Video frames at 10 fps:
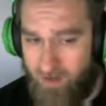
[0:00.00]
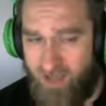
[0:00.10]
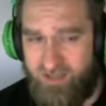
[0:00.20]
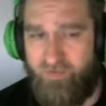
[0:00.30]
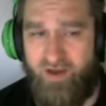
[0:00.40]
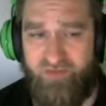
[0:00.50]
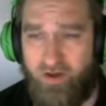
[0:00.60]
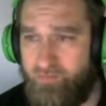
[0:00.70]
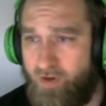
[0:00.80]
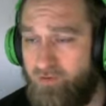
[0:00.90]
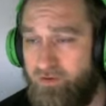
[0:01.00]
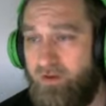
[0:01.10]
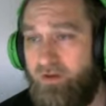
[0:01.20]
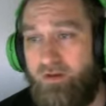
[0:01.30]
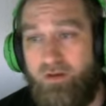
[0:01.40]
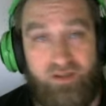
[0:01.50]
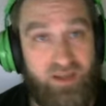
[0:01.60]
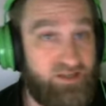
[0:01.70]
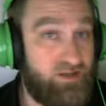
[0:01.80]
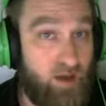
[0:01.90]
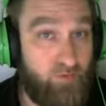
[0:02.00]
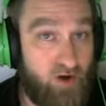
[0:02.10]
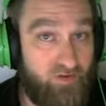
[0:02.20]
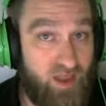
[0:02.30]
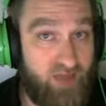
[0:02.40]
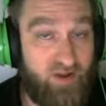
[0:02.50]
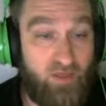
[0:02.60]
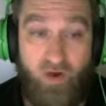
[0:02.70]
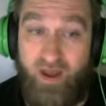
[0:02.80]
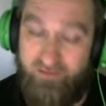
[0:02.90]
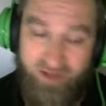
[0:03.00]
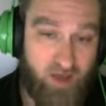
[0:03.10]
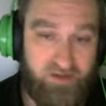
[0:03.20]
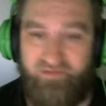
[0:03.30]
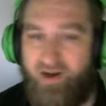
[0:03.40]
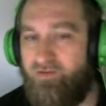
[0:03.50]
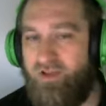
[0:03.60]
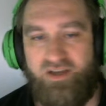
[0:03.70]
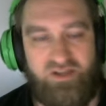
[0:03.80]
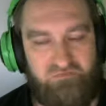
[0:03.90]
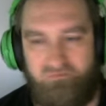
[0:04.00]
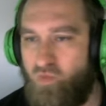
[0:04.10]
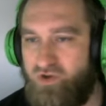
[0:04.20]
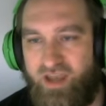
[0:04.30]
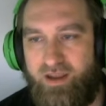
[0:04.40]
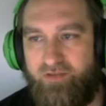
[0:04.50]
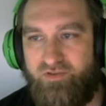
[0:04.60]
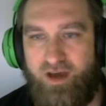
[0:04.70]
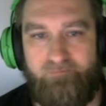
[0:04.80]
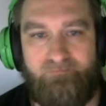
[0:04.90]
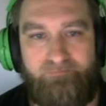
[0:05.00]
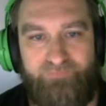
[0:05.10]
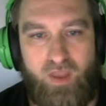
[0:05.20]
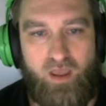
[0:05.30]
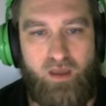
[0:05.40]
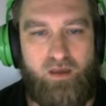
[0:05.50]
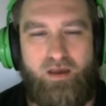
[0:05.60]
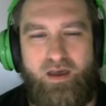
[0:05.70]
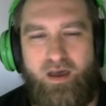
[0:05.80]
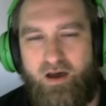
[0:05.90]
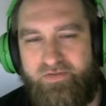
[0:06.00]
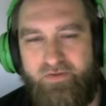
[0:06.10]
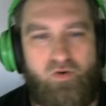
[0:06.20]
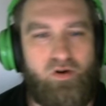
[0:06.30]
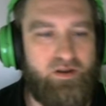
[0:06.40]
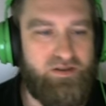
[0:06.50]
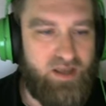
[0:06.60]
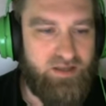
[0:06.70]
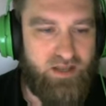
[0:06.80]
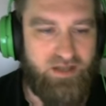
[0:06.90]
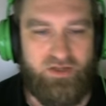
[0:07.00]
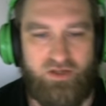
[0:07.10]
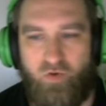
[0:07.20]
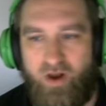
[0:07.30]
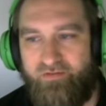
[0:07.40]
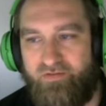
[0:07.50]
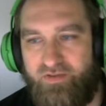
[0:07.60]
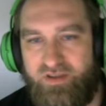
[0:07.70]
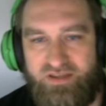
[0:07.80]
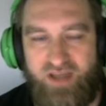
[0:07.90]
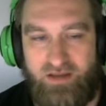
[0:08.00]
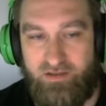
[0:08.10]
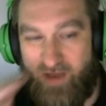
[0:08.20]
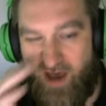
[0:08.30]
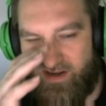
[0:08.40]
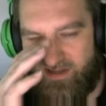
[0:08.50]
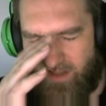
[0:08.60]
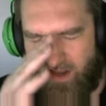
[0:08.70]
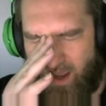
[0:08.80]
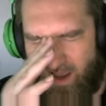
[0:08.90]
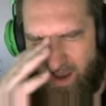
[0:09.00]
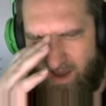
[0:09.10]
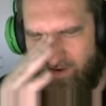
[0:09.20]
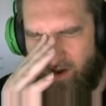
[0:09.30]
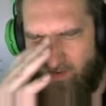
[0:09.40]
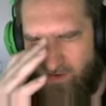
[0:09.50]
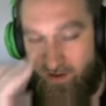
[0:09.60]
Next up, we have Thunderbolt. Gets the top card of our life out of the way. KOs a five or less. We'll take it every time. Elthor is, is is just whatever for this deck, to be honest. Like, I don't know.